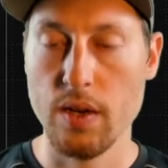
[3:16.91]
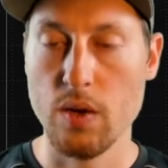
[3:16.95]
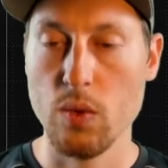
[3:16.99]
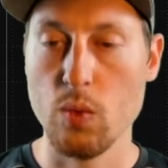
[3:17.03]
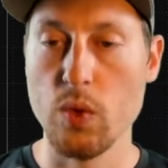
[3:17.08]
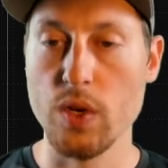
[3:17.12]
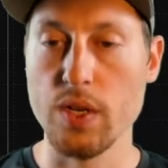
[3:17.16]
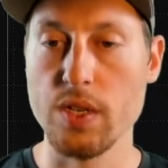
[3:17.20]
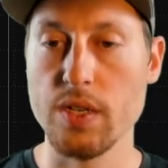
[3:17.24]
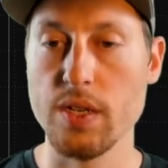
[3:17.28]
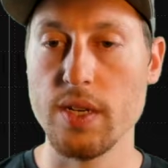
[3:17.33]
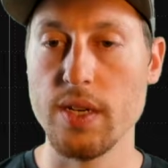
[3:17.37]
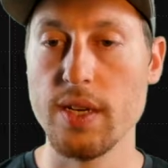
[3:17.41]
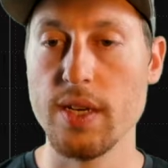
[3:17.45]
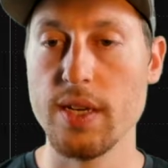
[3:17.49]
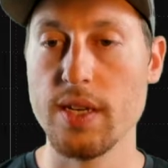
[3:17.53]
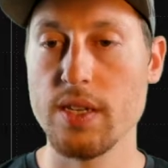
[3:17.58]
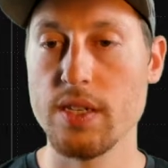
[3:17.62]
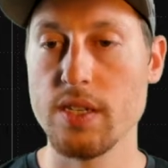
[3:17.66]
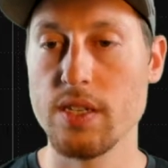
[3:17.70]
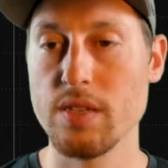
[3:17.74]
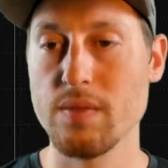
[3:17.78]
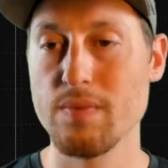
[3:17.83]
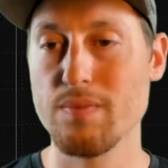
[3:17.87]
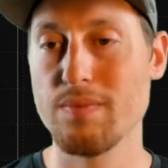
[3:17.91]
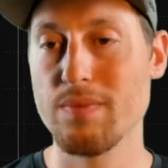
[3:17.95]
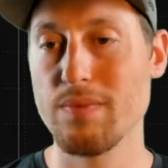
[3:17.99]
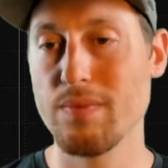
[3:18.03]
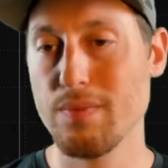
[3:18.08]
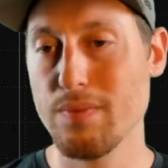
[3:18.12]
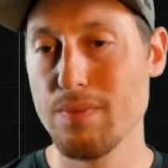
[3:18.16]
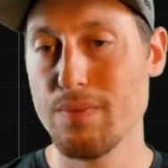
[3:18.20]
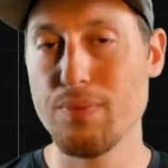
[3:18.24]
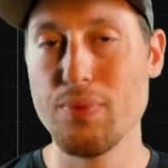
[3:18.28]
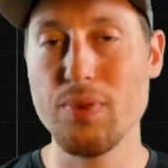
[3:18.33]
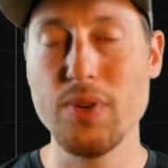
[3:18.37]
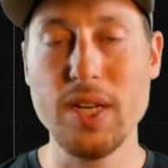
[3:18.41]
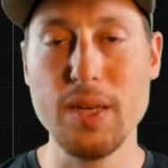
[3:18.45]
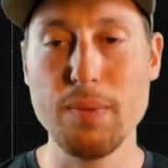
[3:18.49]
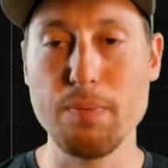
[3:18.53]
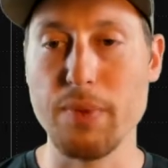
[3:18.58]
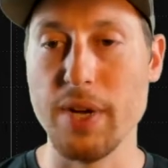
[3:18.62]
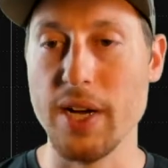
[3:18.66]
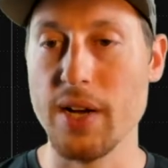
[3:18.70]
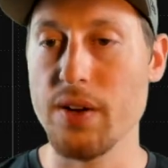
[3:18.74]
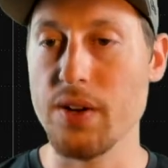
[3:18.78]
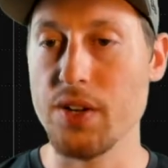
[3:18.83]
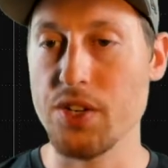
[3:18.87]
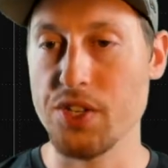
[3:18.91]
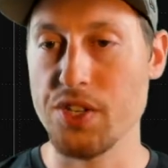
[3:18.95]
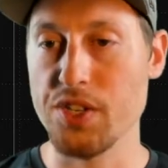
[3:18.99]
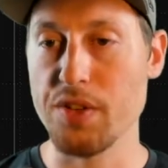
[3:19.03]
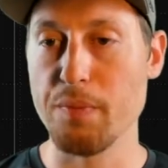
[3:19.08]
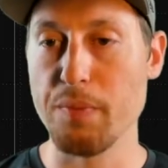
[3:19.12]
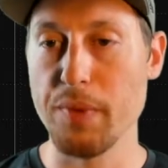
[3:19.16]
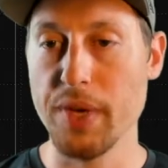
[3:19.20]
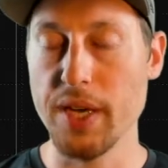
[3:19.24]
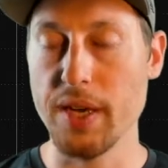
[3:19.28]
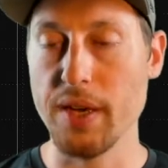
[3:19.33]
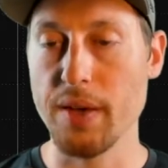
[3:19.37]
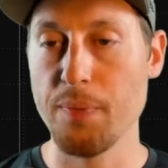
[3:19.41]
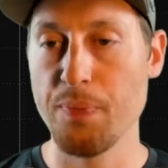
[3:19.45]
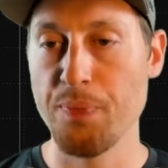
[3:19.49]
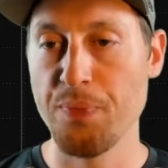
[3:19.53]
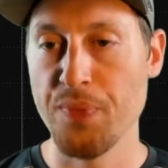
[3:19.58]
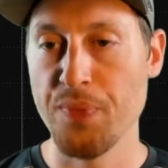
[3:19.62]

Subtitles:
which is pretty bearish to me.